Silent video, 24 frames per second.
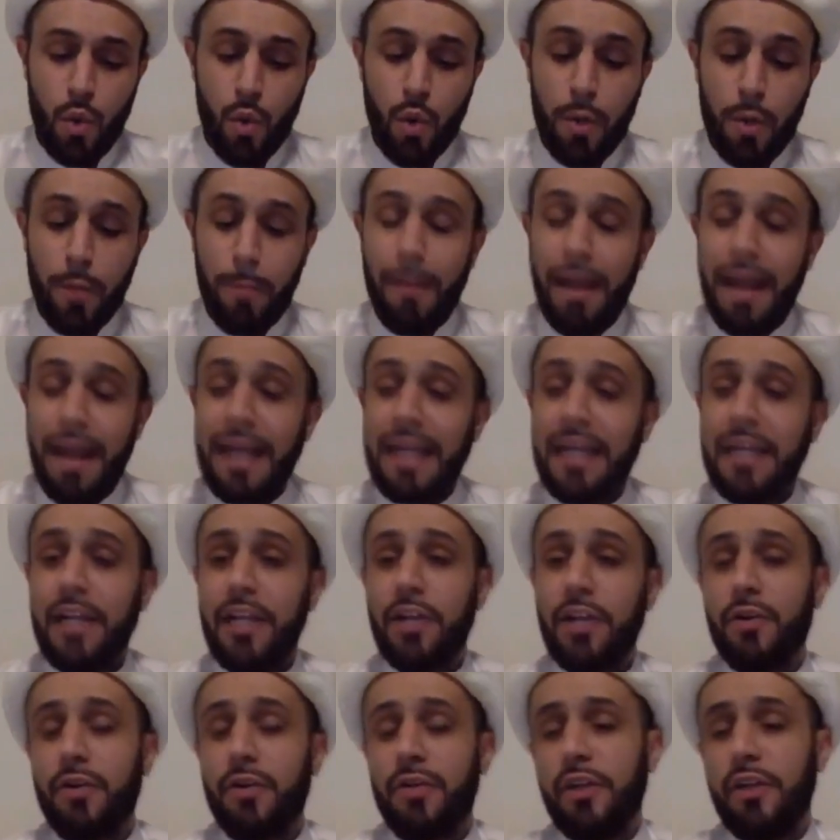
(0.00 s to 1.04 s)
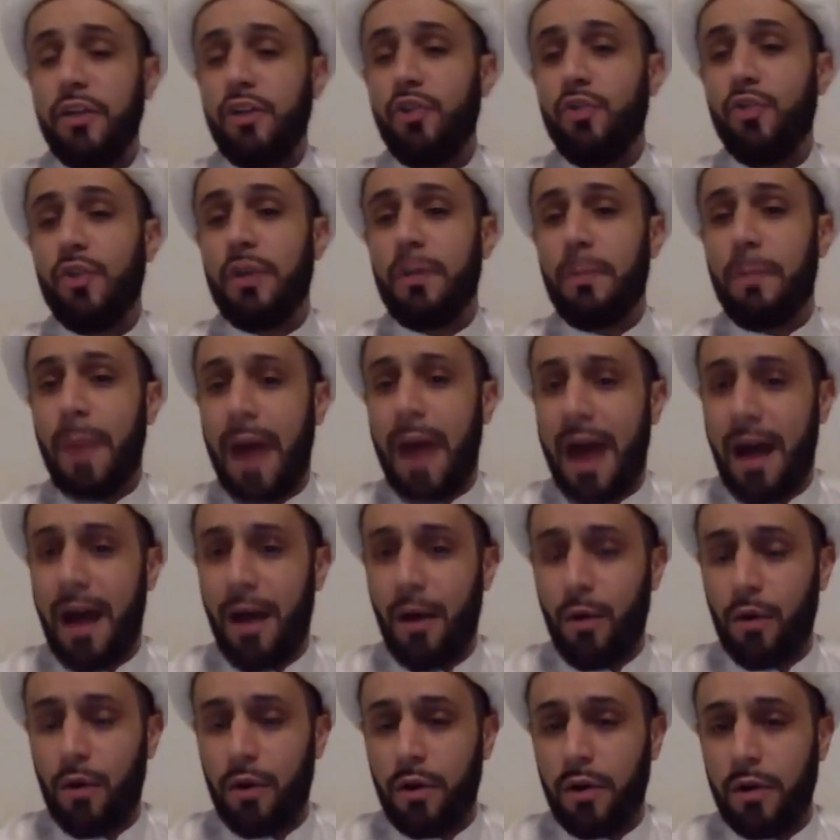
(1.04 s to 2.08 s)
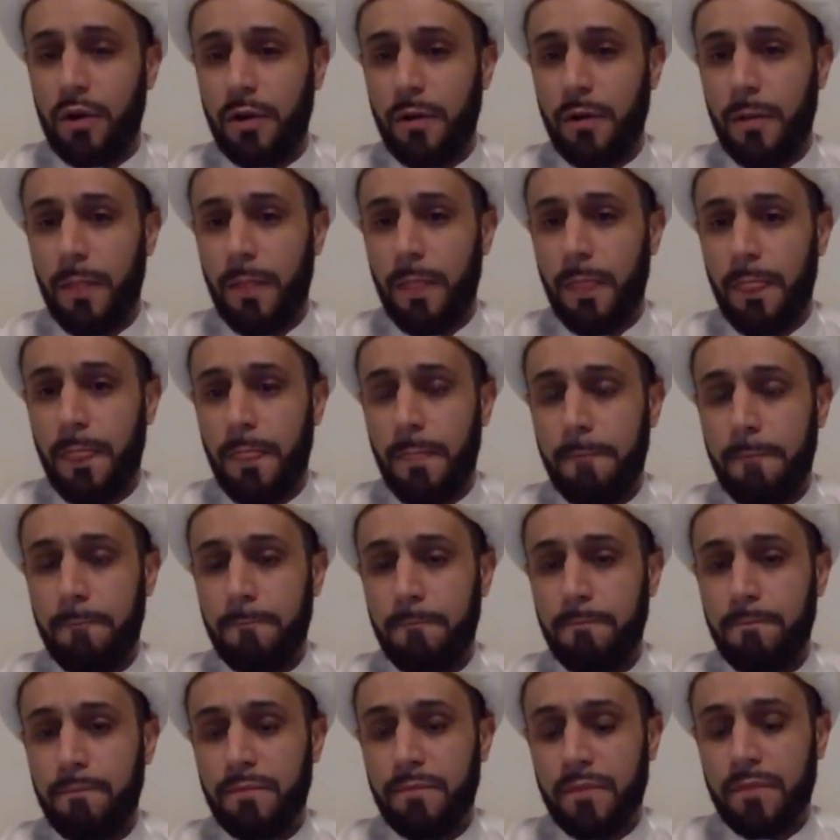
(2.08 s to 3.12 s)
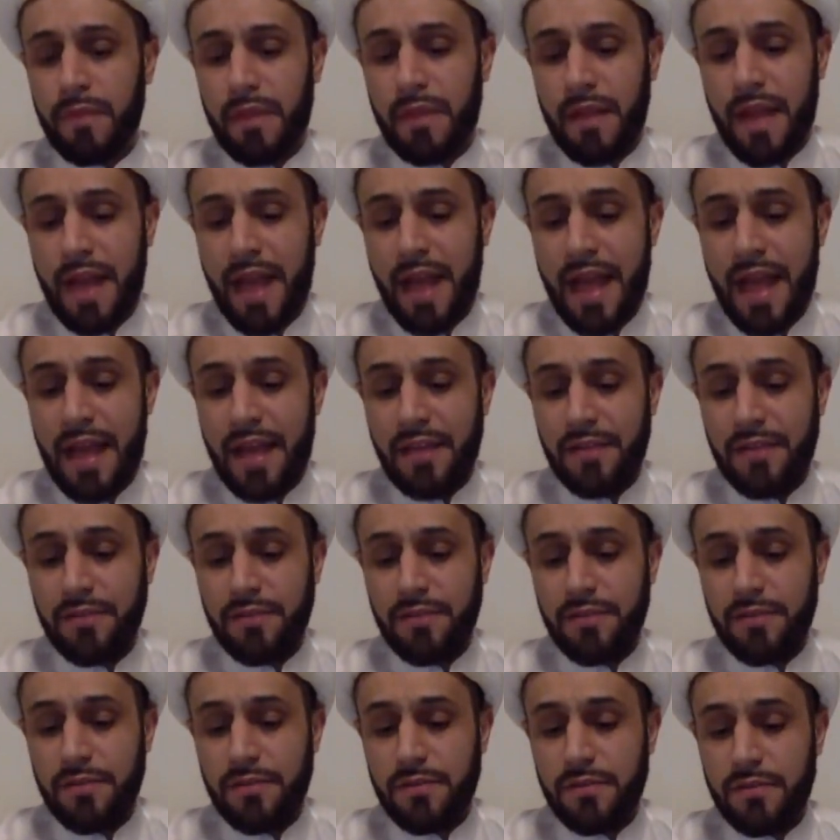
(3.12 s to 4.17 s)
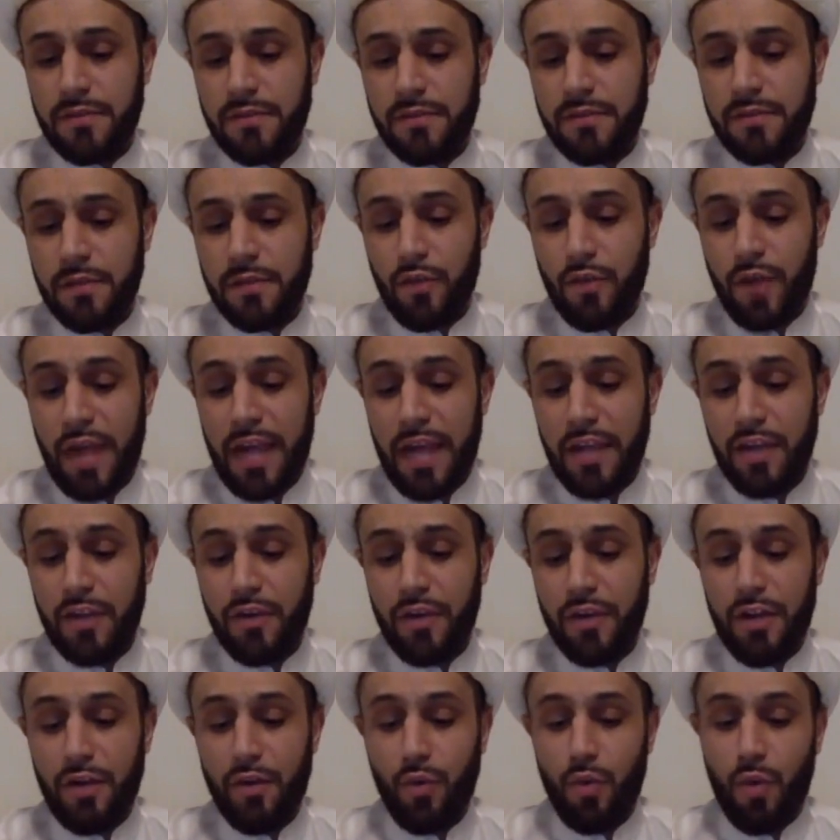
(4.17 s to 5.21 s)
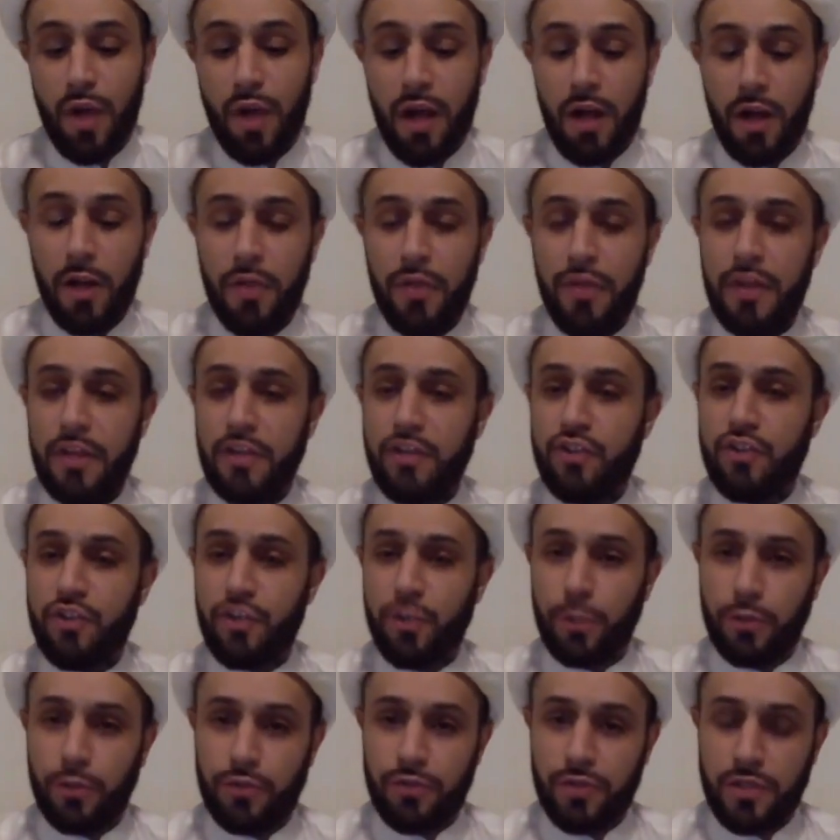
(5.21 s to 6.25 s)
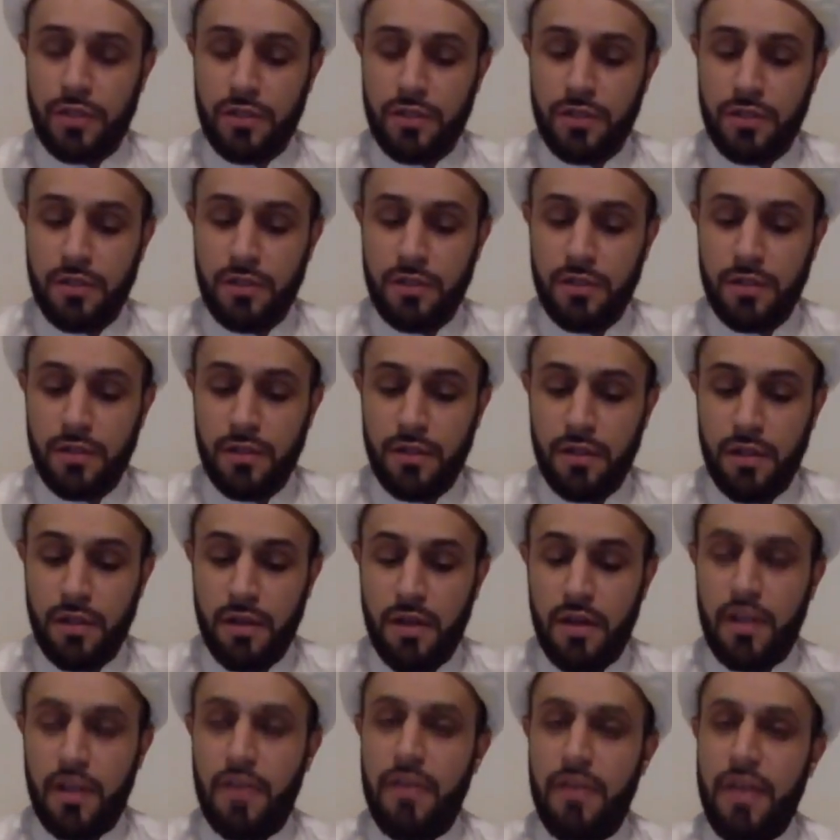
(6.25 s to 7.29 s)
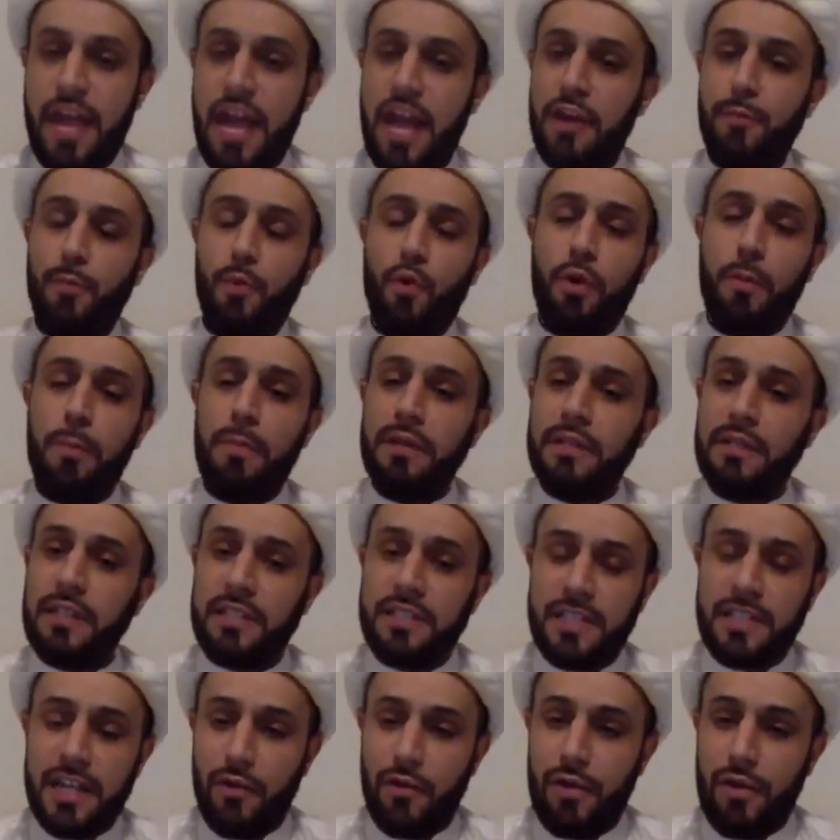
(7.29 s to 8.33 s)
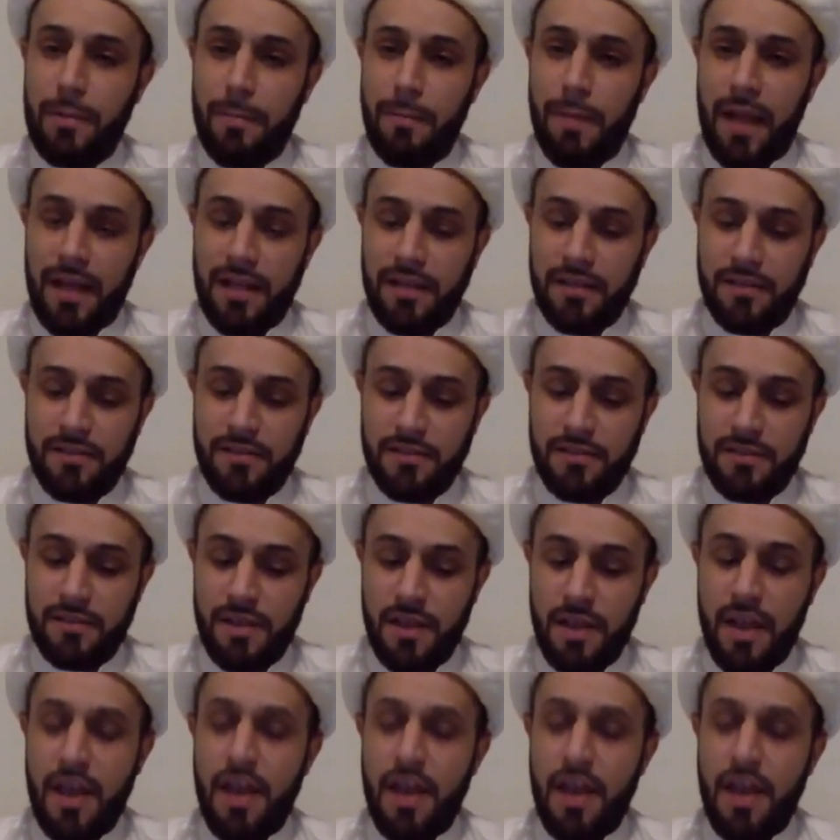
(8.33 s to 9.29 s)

were mightier than you in power and greater in wealth and children. They had more military might.